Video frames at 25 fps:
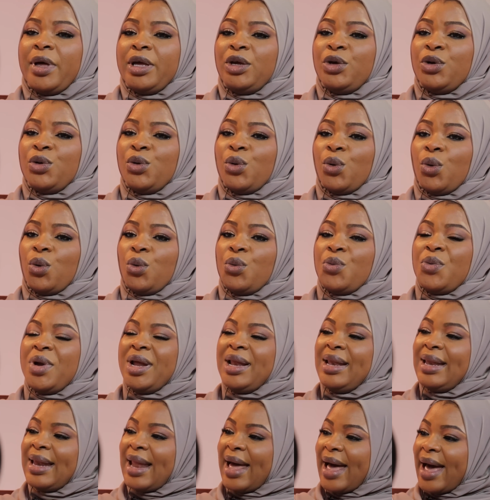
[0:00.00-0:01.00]

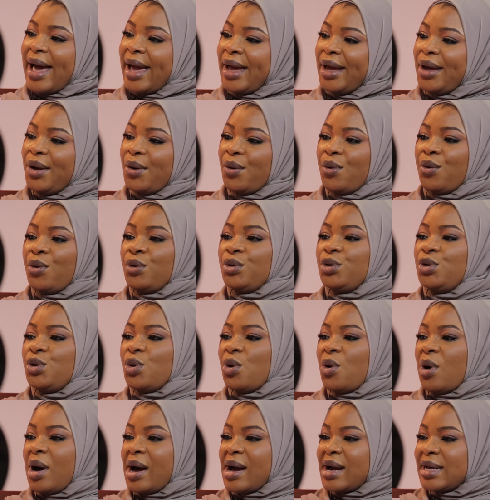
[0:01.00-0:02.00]
rely on
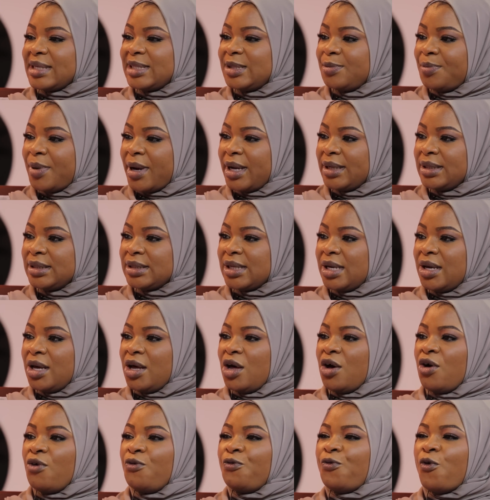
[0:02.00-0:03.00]
your husband
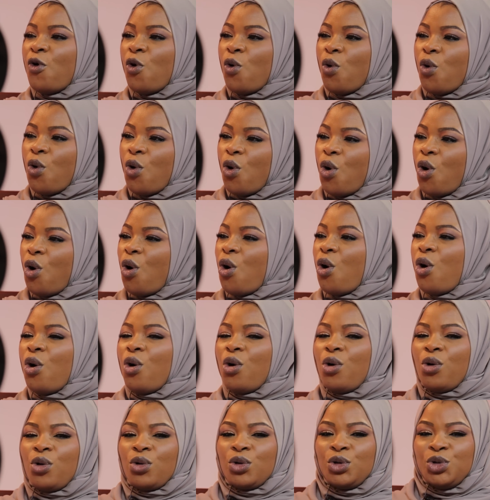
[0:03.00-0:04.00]
for
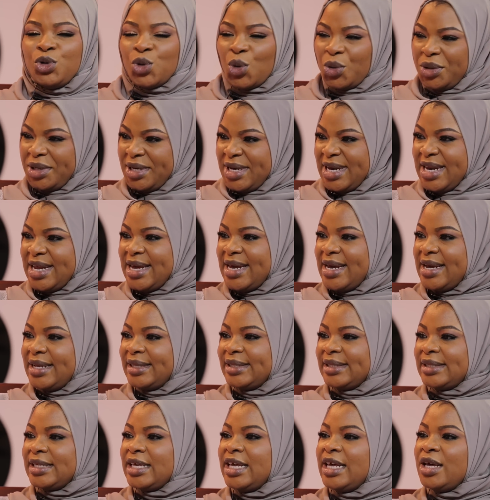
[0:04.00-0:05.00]
all your needs,